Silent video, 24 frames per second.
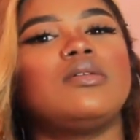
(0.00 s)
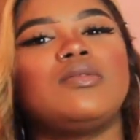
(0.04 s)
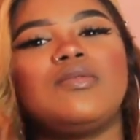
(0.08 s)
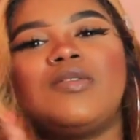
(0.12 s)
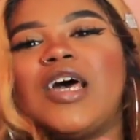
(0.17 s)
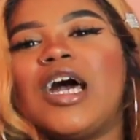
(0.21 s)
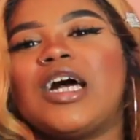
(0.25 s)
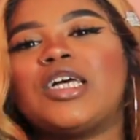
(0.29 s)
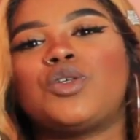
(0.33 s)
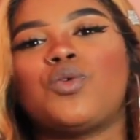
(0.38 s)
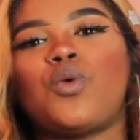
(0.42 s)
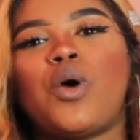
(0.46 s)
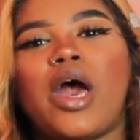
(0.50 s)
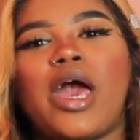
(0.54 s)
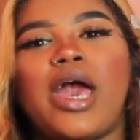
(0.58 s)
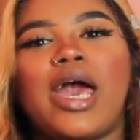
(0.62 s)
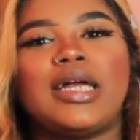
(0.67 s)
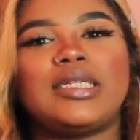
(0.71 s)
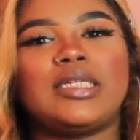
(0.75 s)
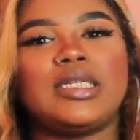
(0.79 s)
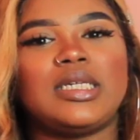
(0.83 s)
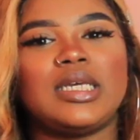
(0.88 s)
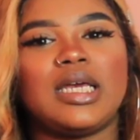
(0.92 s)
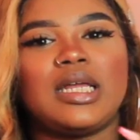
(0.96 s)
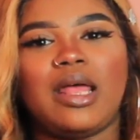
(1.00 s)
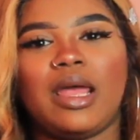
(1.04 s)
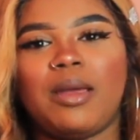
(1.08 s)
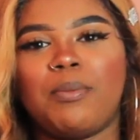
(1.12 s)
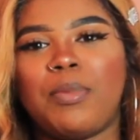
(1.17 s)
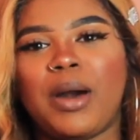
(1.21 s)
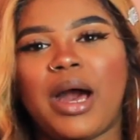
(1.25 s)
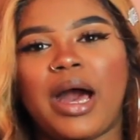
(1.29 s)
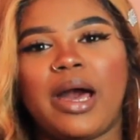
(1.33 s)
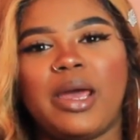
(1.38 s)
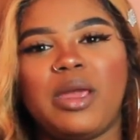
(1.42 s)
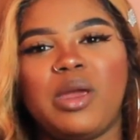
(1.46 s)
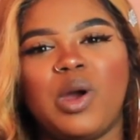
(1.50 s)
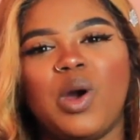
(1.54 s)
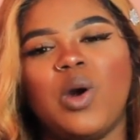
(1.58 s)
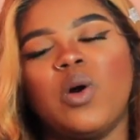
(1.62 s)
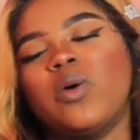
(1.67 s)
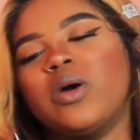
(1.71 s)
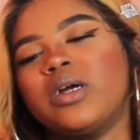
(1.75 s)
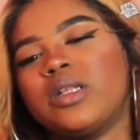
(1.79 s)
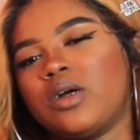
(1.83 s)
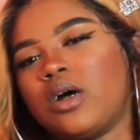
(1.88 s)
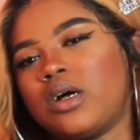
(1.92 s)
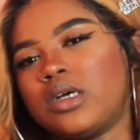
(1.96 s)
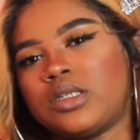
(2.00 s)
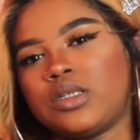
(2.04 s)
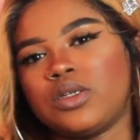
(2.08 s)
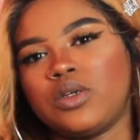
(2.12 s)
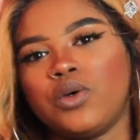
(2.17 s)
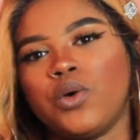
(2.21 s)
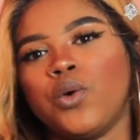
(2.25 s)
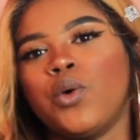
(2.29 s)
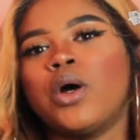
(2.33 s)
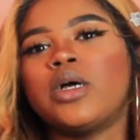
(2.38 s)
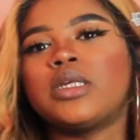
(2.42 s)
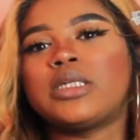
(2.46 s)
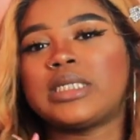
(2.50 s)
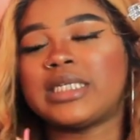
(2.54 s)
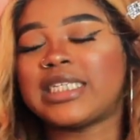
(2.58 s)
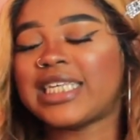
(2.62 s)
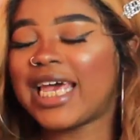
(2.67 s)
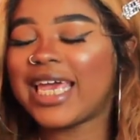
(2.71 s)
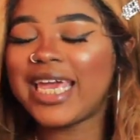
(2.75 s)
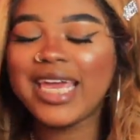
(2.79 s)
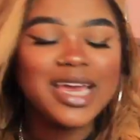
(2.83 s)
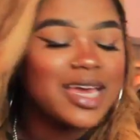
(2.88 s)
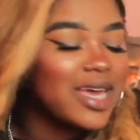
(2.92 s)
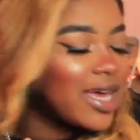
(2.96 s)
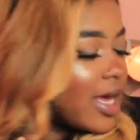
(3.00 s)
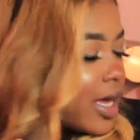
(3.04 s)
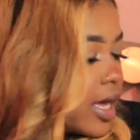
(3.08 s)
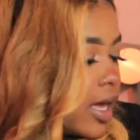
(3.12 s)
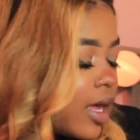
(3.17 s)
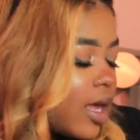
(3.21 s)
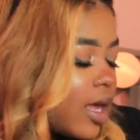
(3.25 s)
that's why I had to take bio and also psych.